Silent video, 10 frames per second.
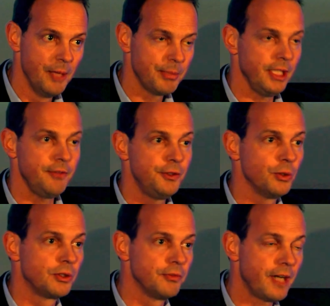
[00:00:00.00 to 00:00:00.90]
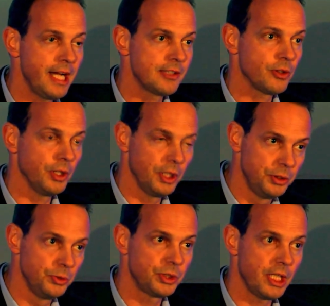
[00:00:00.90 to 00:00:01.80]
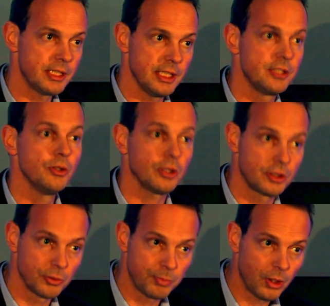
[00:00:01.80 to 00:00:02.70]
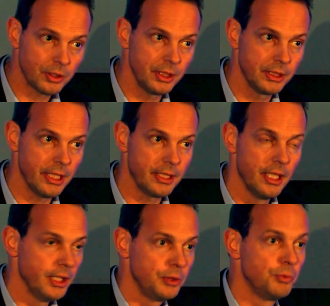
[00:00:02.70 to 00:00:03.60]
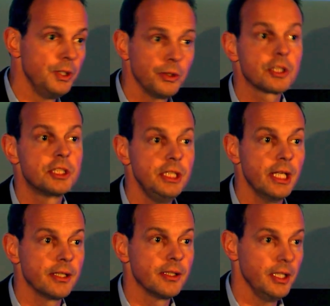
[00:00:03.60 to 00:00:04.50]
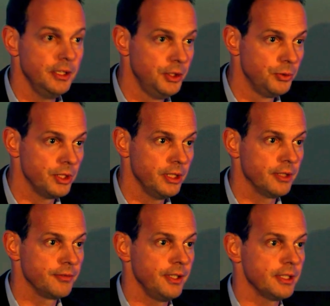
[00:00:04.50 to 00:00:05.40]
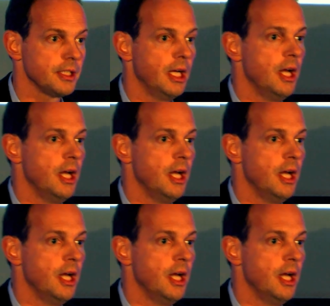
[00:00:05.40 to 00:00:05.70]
but if your device or your use case is not supporting that, you will not see that in the user interface.